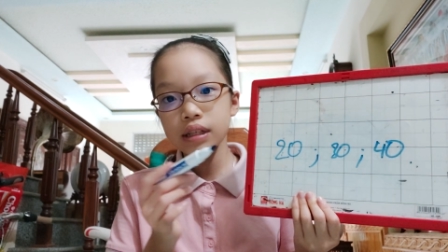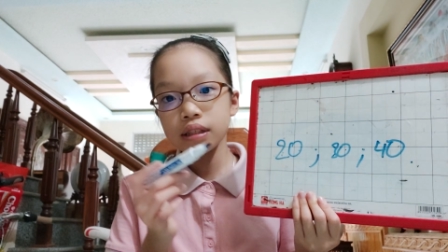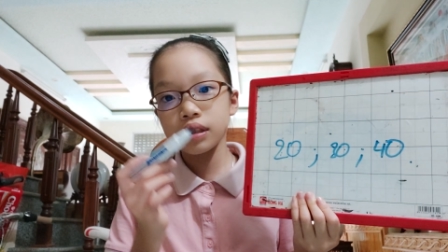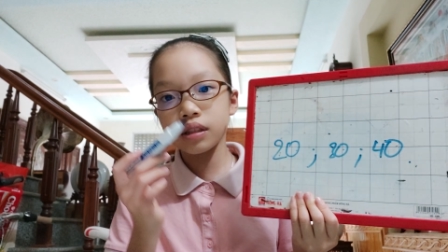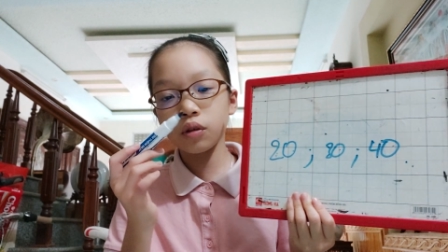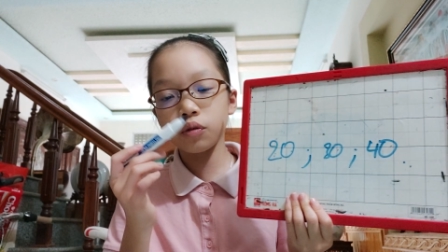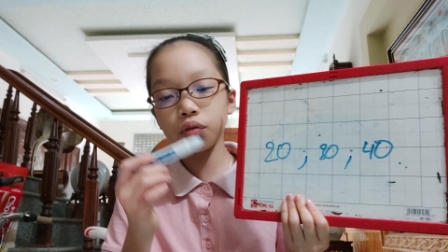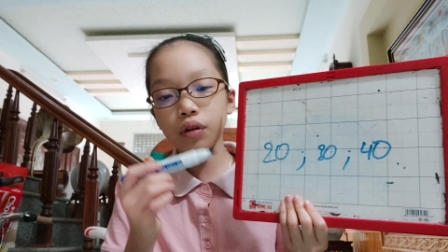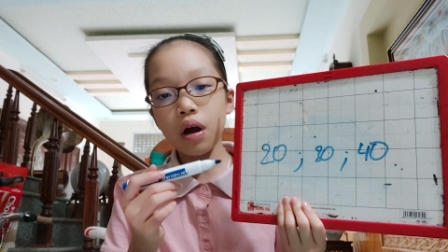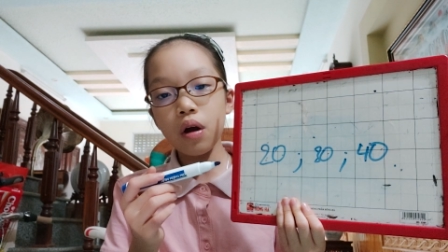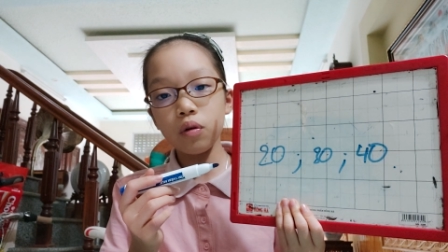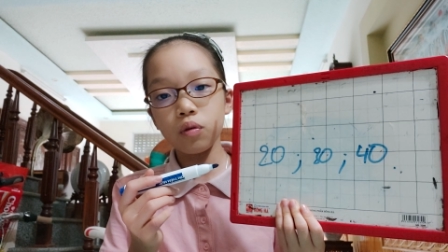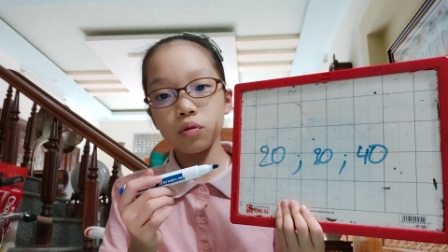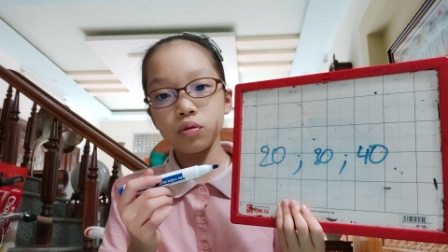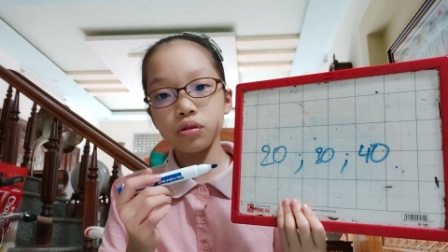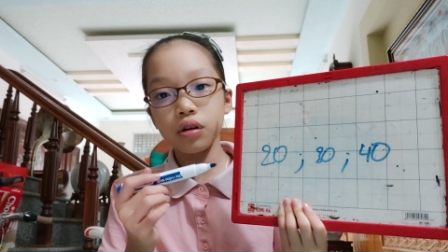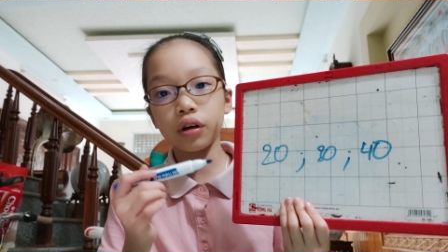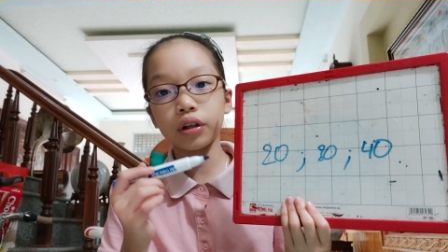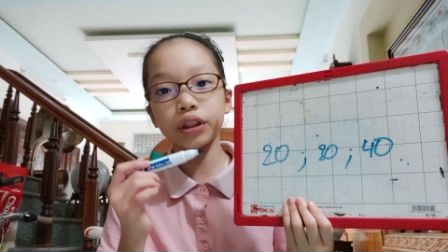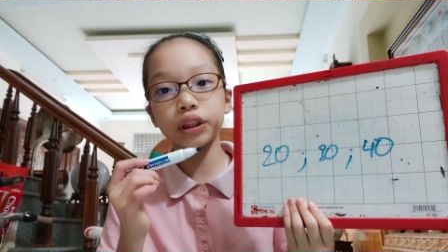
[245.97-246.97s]
So
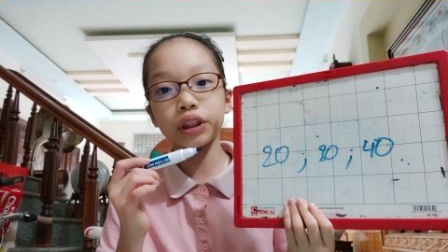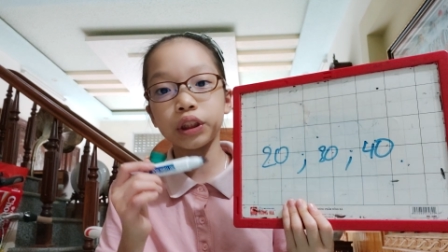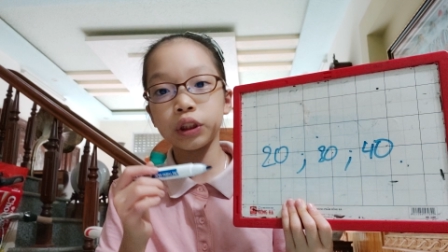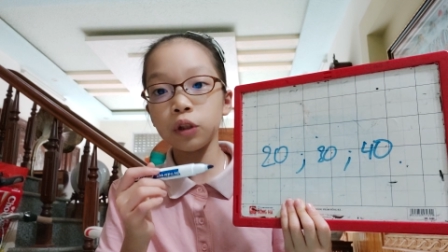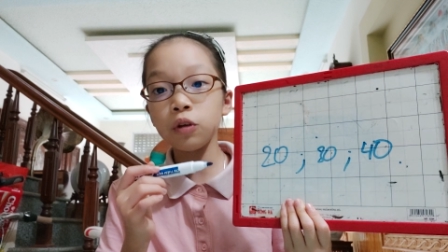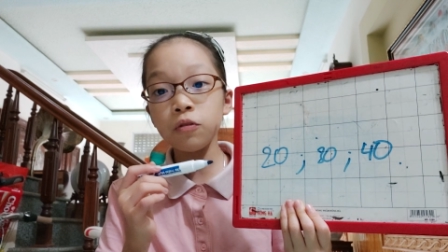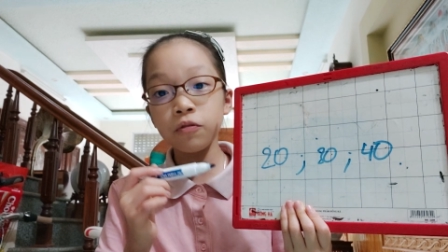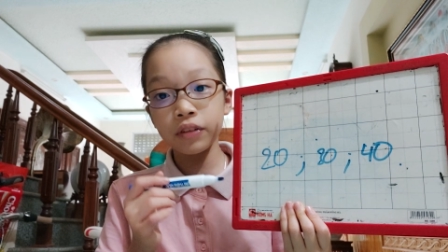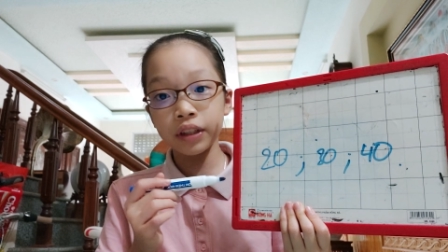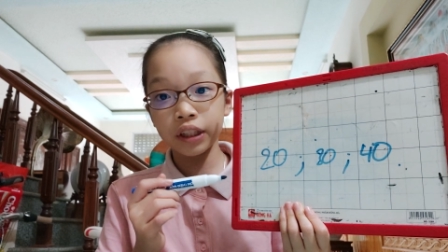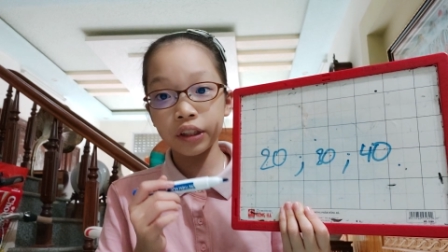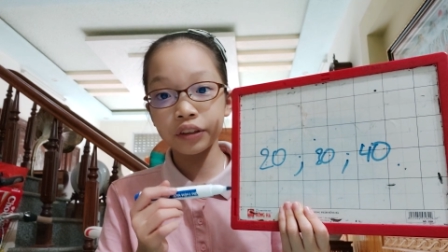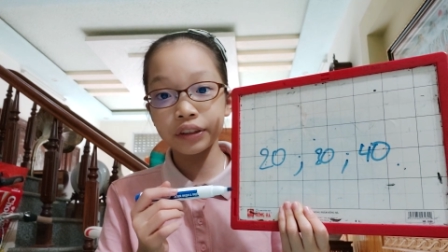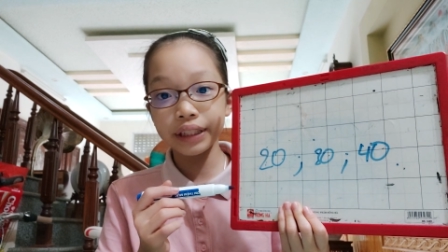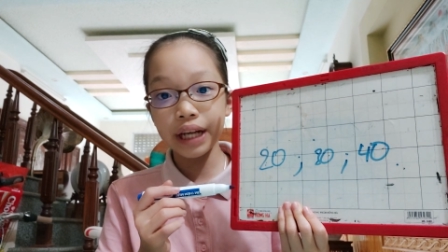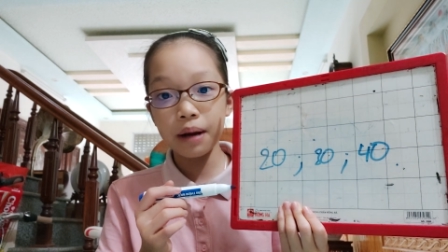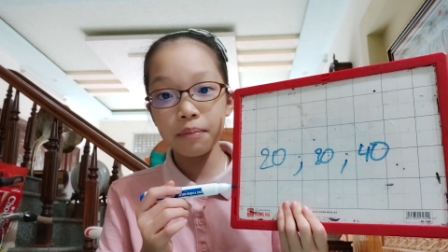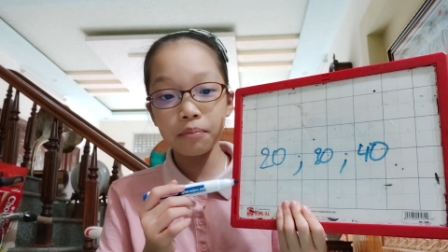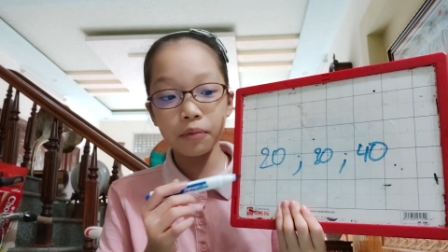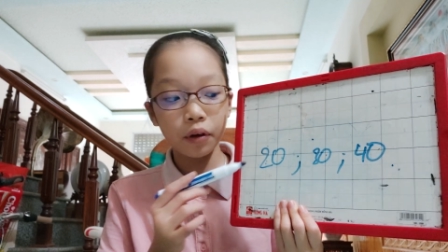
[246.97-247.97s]
those are 2-figure
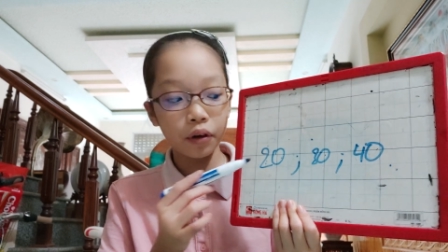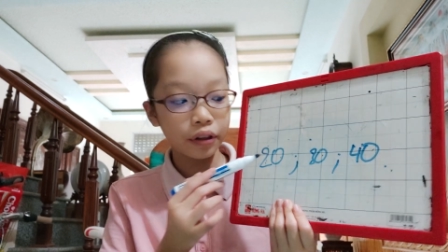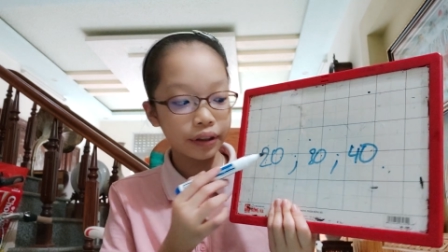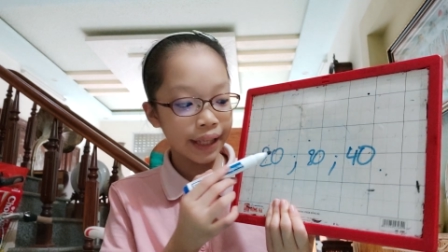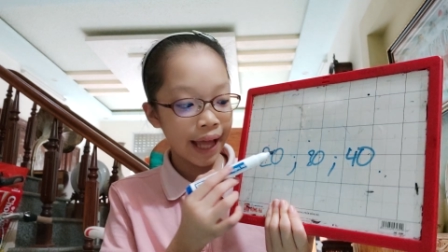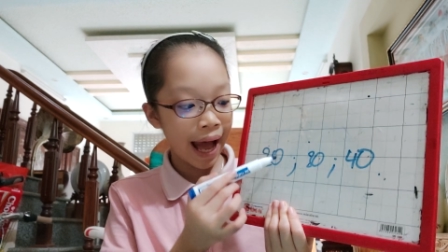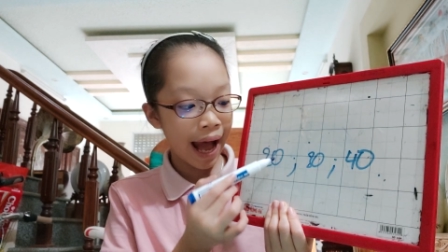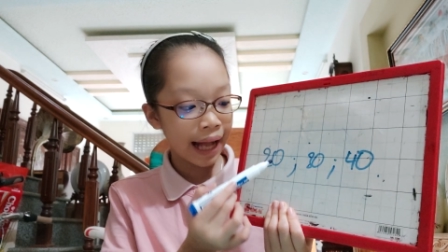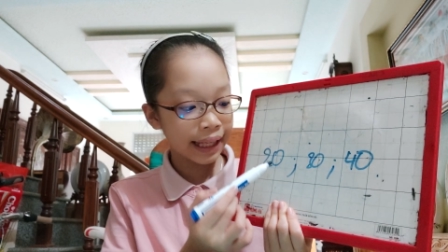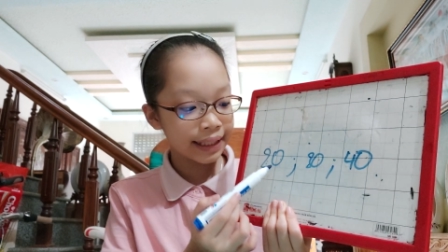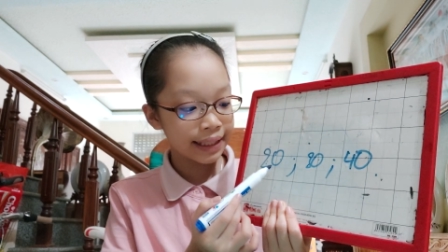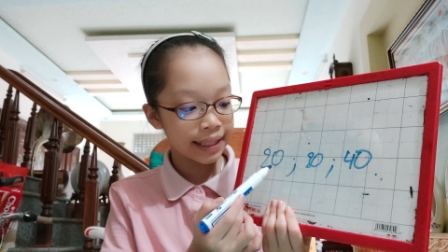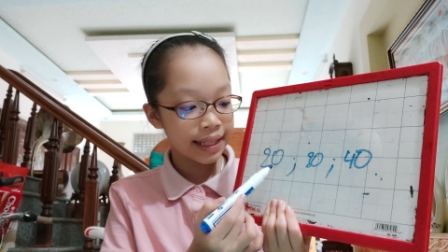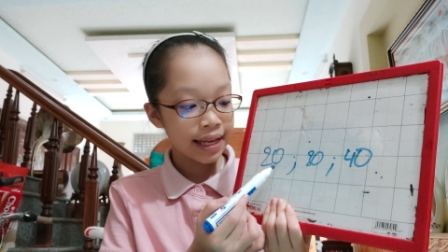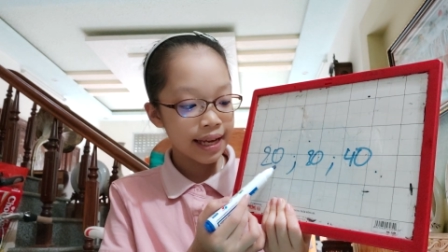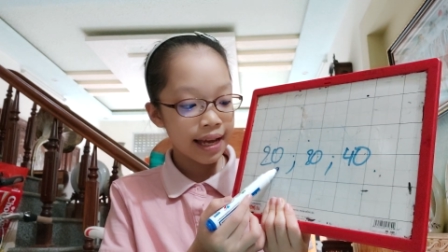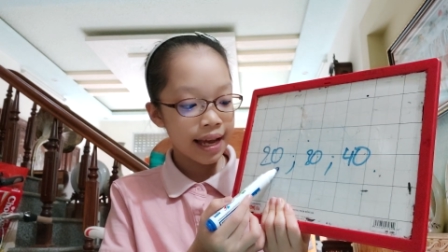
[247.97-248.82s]
number that